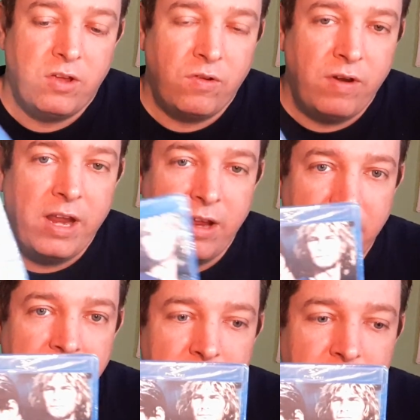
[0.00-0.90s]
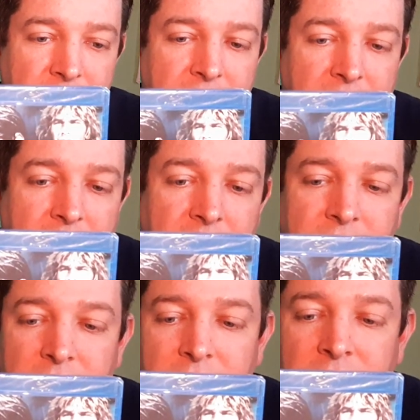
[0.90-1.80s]
Great, great movie.
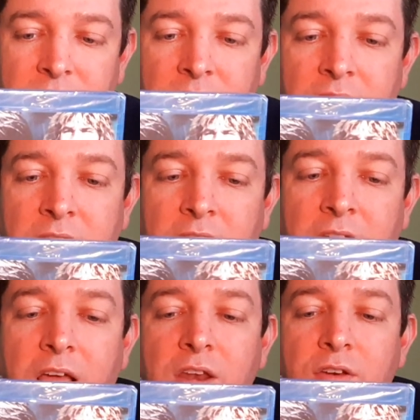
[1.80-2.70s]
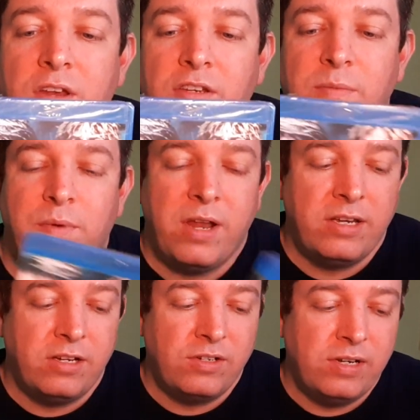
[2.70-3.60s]
Keanu Reeves and
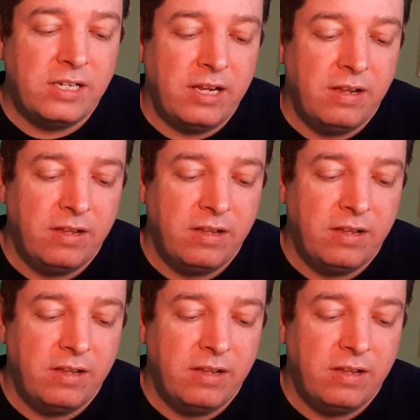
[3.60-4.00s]
Patrick Swayze.